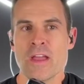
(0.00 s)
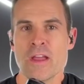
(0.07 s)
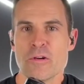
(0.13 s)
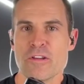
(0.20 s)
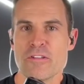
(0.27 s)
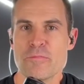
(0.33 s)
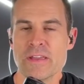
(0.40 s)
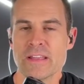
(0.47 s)

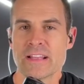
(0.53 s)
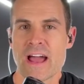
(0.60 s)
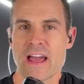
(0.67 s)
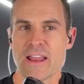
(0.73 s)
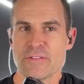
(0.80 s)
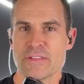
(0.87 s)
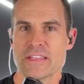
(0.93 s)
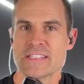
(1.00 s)
we've been kind
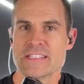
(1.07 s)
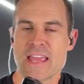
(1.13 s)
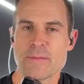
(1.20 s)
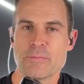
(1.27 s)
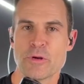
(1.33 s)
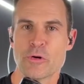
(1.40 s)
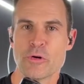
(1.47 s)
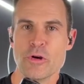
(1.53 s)
of in the
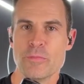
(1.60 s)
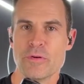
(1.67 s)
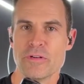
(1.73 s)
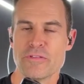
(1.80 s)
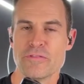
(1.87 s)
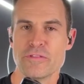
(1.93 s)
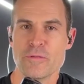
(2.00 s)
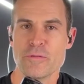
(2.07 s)
same group of a
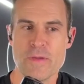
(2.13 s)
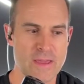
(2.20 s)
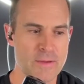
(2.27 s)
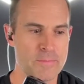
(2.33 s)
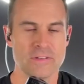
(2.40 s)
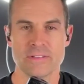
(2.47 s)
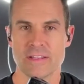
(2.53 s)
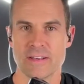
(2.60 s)
few
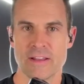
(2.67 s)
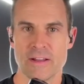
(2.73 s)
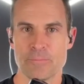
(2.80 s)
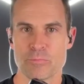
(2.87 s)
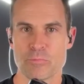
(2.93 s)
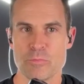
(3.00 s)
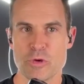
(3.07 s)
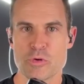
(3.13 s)
people and a
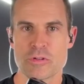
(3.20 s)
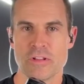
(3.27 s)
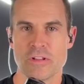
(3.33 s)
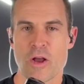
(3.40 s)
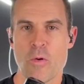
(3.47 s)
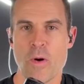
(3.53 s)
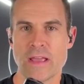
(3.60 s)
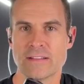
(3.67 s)
mutual
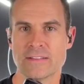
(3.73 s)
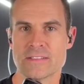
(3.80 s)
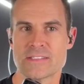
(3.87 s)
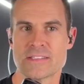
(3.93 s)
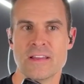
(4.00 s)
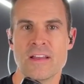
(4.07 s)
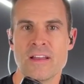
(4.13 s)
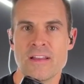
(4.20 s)
acquaintance.